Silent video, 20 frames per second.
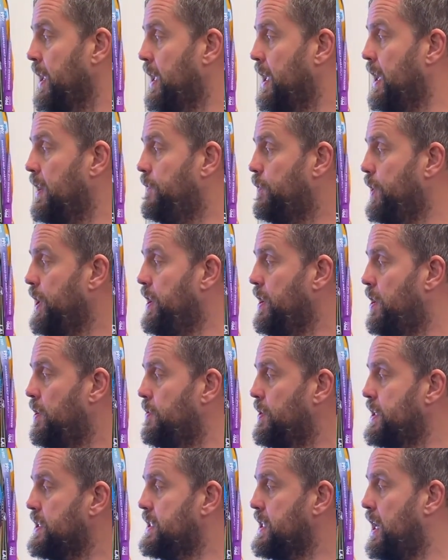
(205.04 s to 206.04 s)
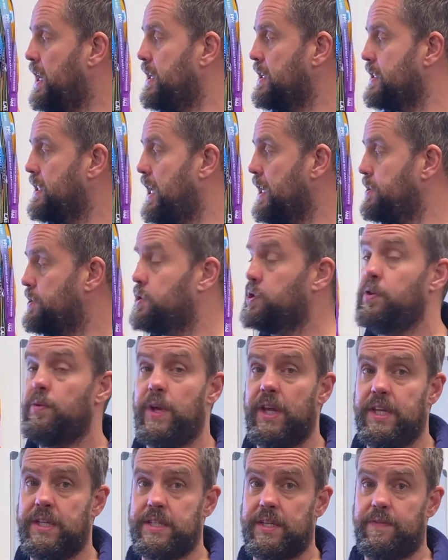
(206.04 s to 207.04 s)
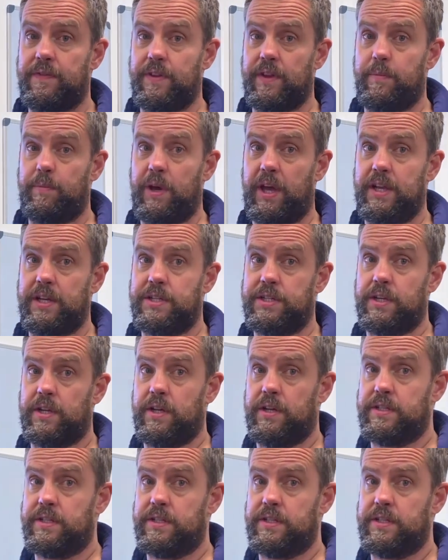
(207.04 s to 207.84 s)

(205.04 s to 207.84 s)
if we notice that that's too easy for the patient